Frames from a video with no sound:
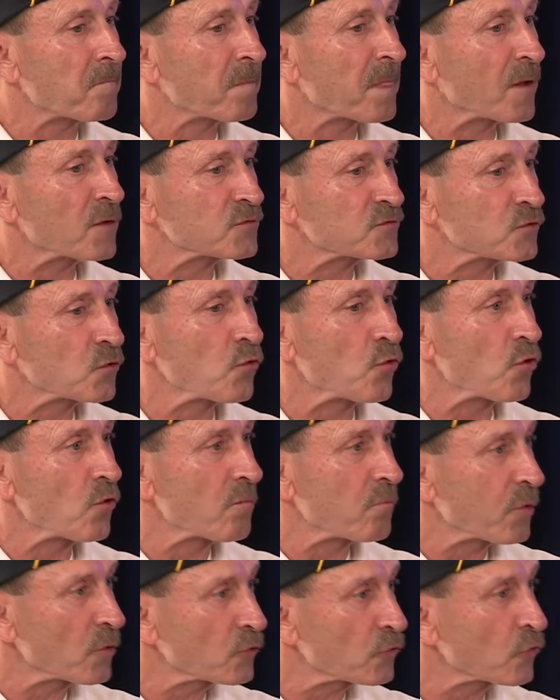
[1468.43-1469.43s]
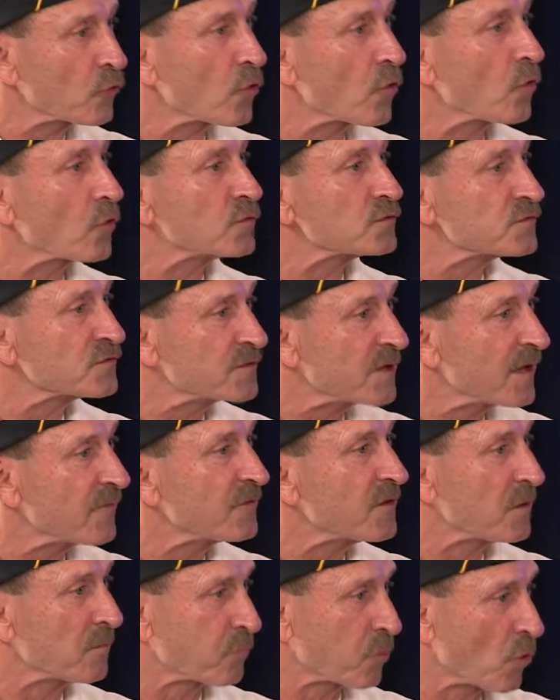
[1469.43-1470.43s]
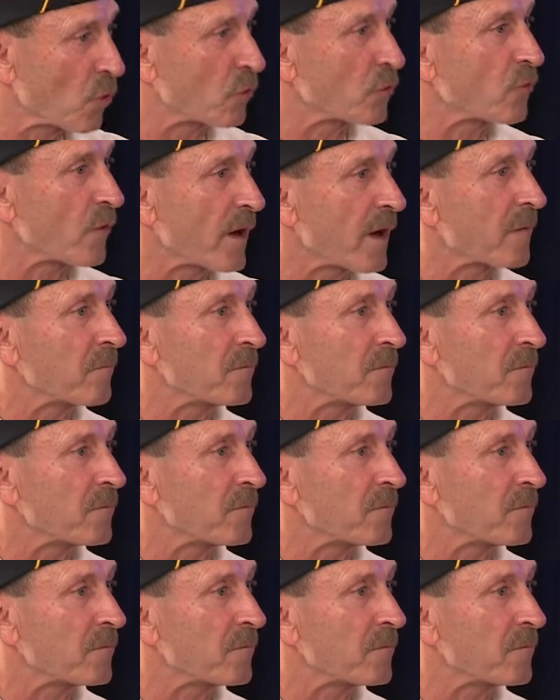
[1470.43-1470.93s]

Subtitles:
school patrol safety program.